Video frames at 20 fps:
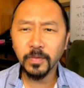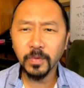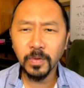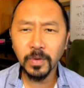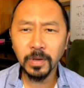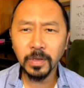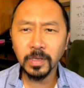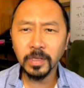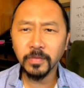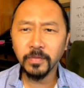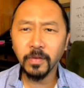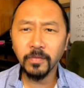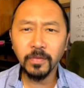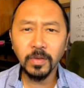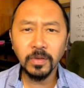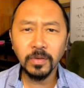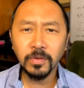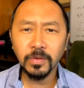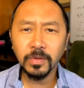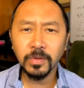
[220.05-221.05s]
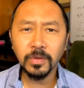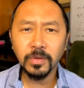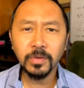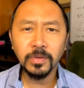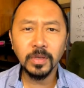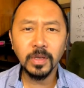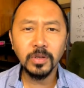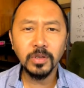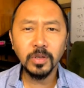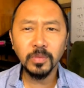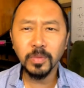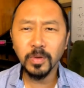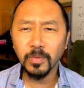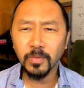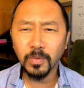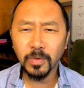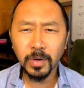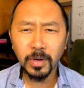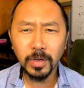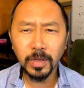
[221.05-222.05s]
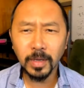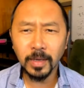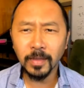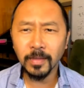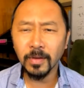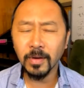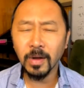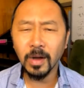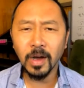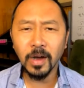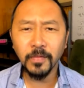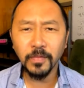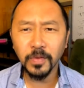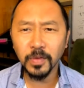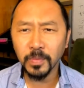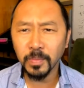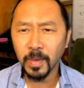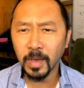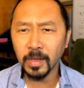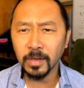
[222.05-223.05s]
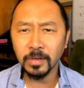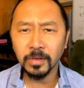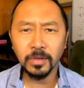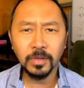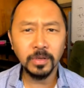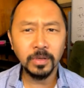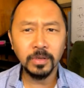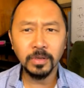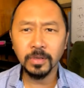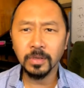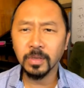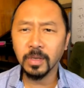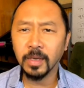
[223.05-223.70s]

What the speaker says: 40s, 50 years old, they should be working, they're office managers.